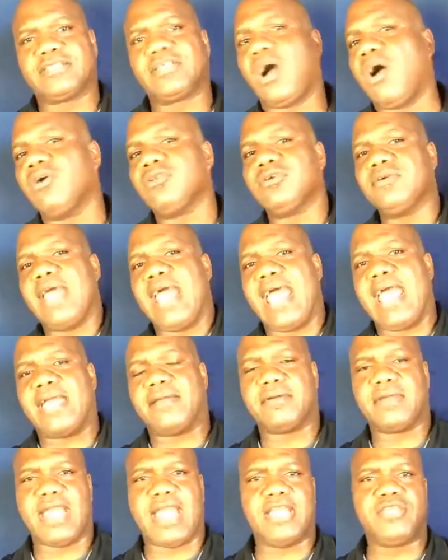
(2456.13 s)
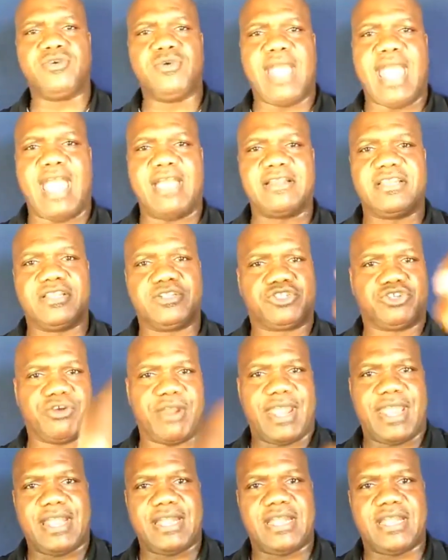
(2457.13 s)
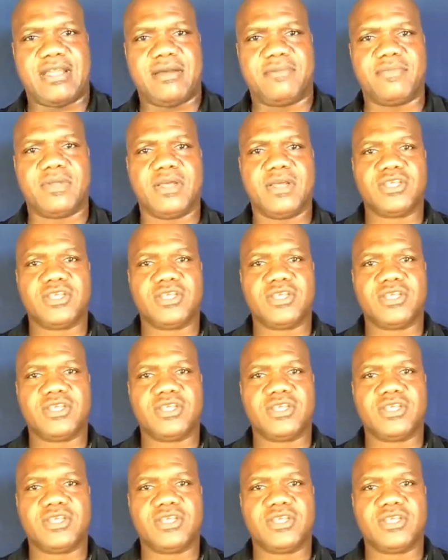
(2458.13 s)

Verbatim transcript: go do that, and you hadn't trained them,